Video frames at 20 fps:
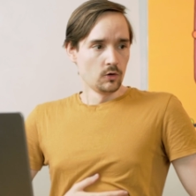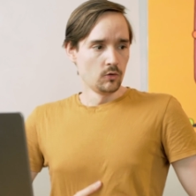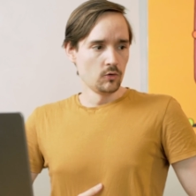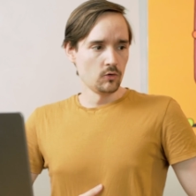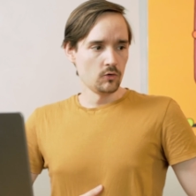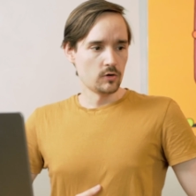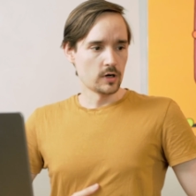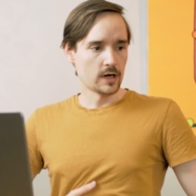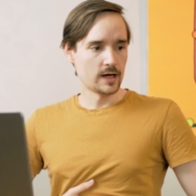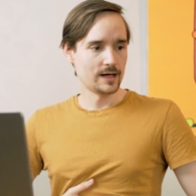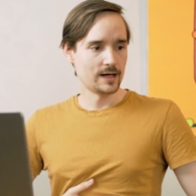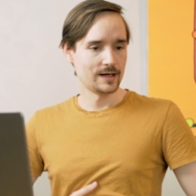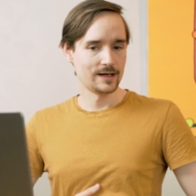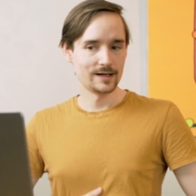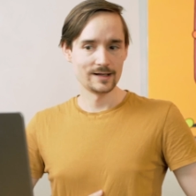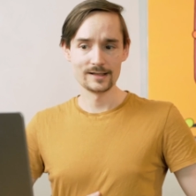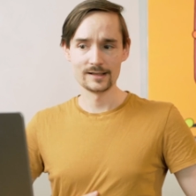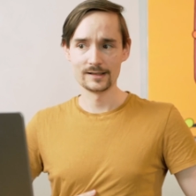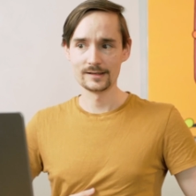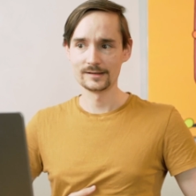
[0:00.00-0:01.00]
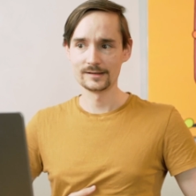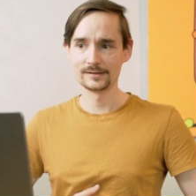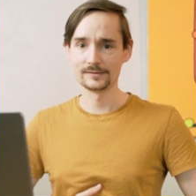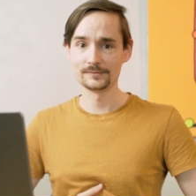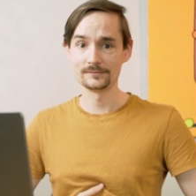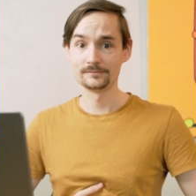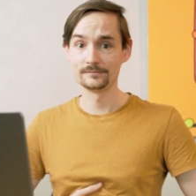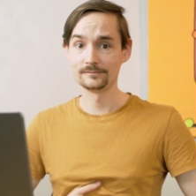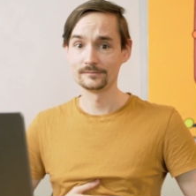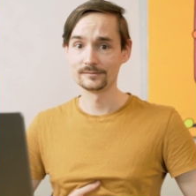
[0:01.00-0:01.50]
Whew.
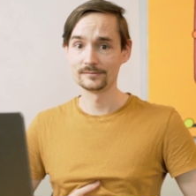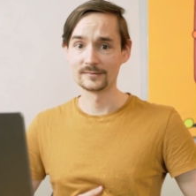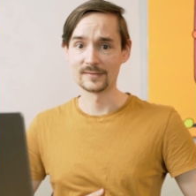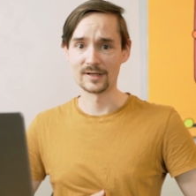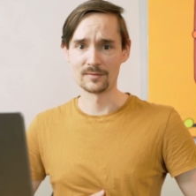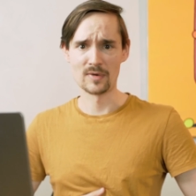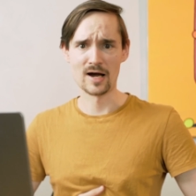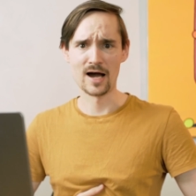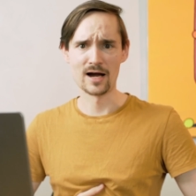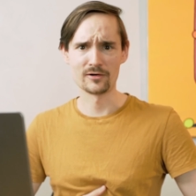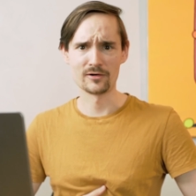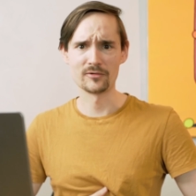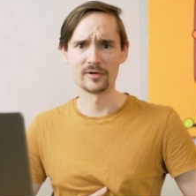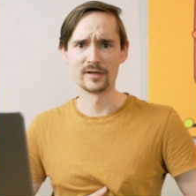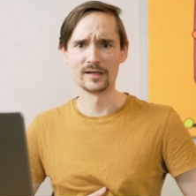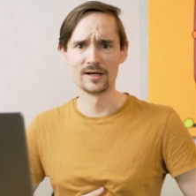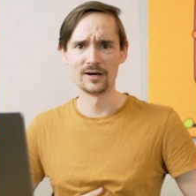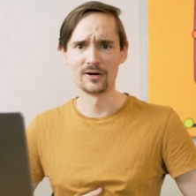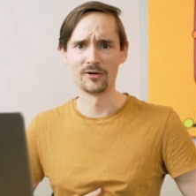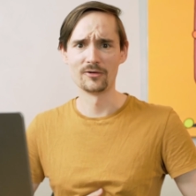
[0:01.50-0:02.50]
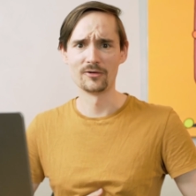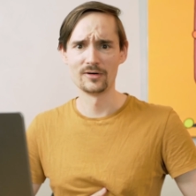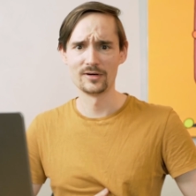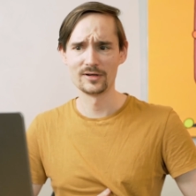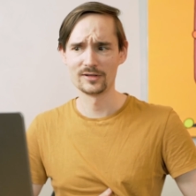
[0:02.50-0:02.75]
I'm hungry now,